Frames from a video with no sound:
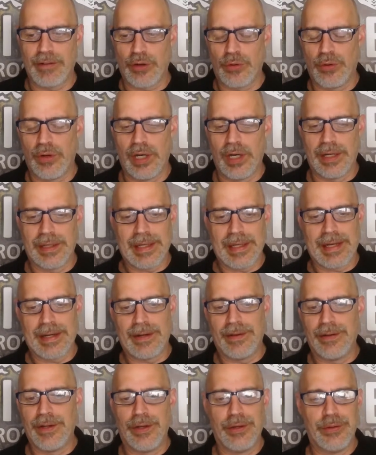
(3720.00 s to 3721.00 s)
one. I
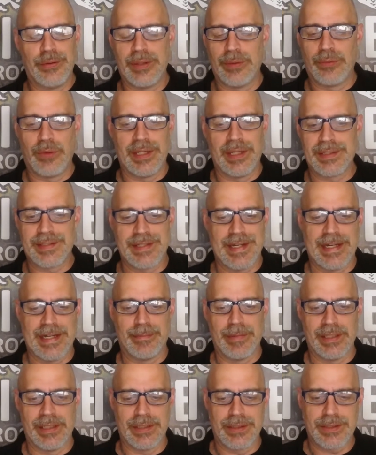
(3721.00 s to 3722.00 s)
don't know what his name
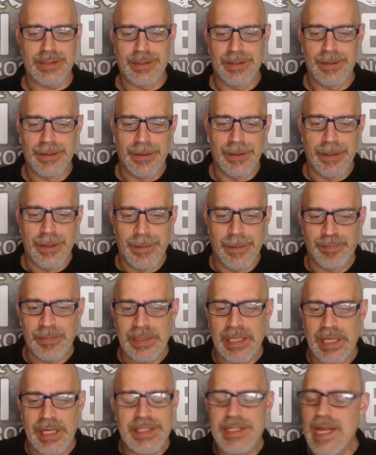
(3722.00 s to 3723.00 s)
is.
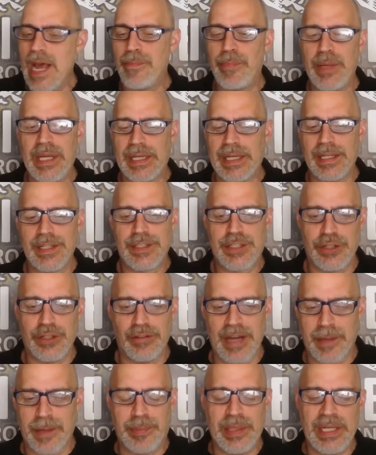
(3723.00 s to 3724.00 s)
He's not big into
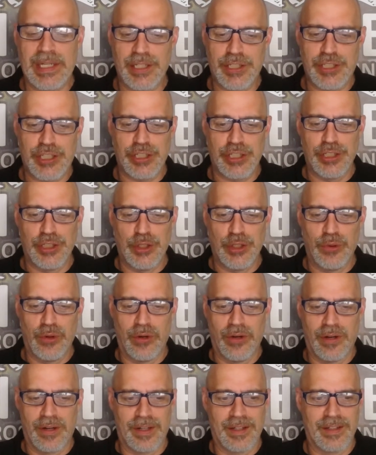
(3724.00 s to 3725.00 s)
like Pikachu
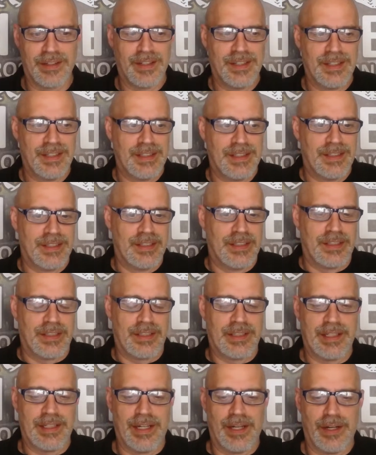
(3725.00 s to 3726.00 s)
or,
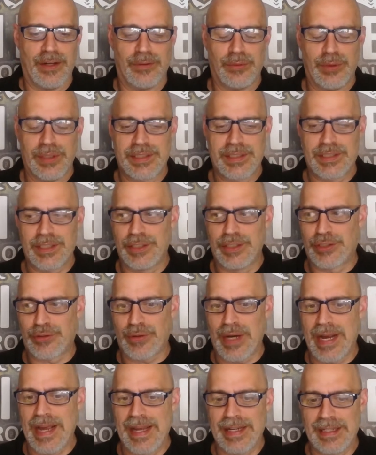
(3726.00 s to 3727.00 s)
what's the
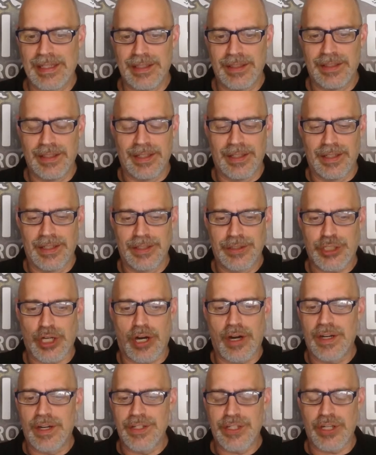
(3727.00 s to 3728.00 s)
dragon,
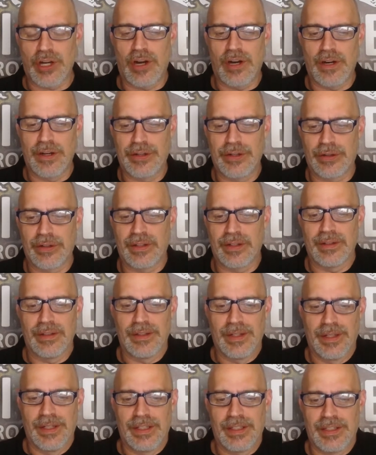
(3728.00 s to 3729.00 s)
Charizard or,
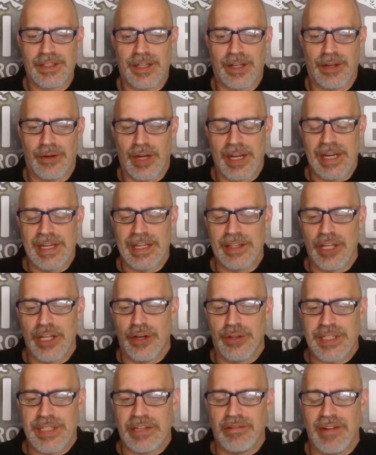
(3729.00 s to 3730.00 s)
any of
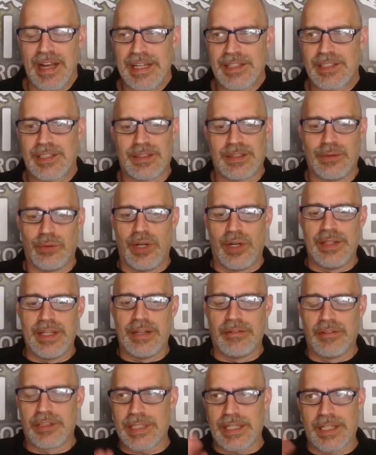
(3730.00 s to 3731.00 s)
those. He likes the one that
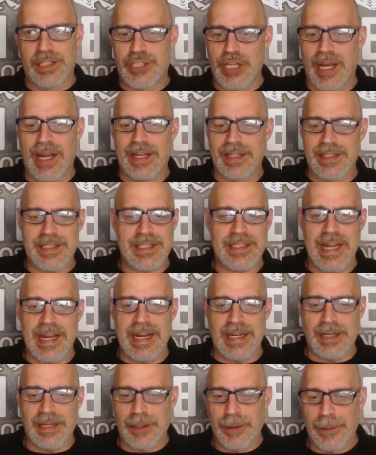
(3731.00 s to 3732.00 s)
looks like a giant snake.